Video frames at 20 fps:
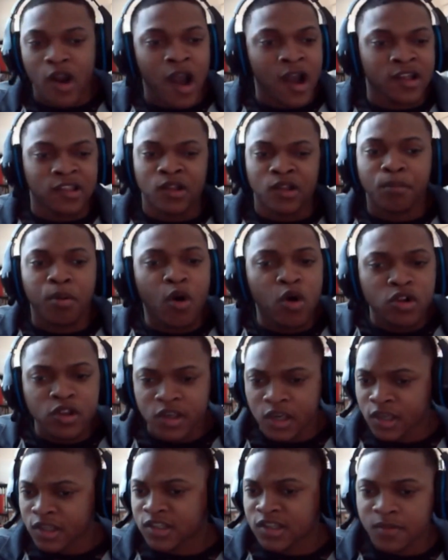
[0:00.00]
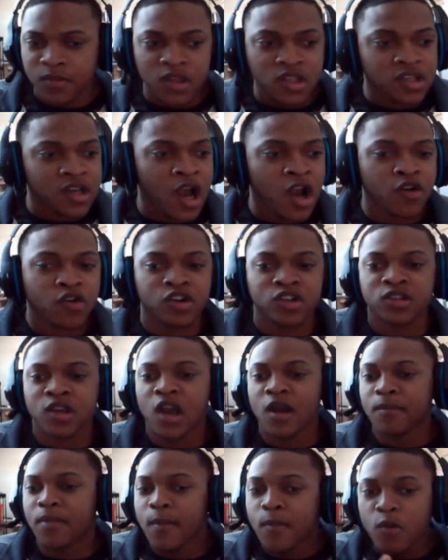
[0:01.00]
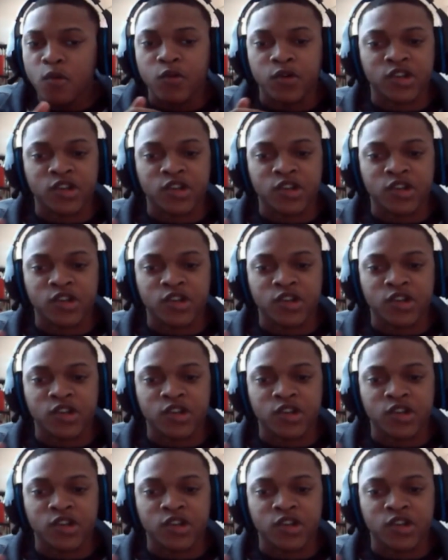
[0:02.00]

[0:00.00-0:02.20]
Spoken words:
Napoleon, some of these conquerors. People